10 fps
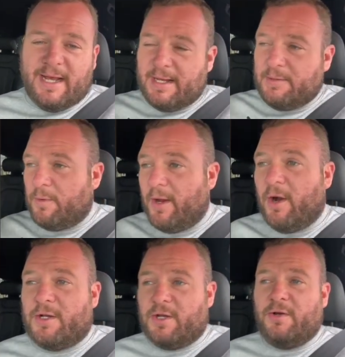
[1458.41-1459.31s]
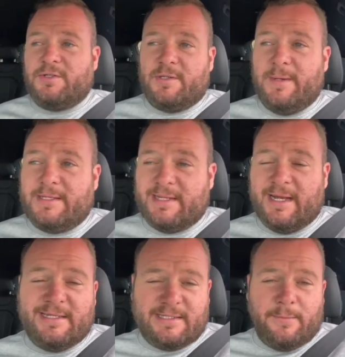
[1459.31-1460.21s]
And we are going to go somewhere
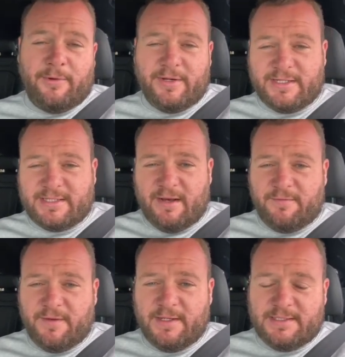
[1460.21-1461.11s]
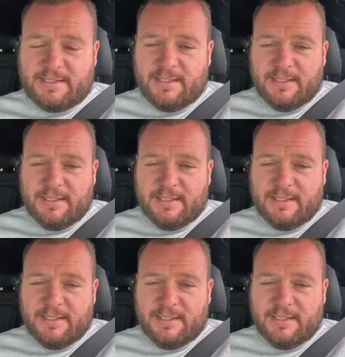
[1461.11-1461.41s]
today, somewhere in the southeast.